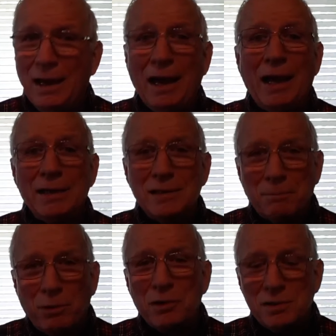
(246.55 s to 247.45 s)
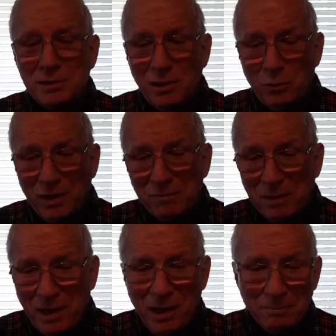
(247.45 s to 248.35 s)
as the person that we have
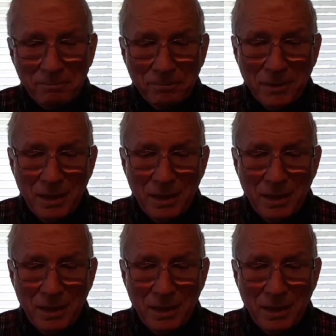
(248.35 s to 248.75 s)
become.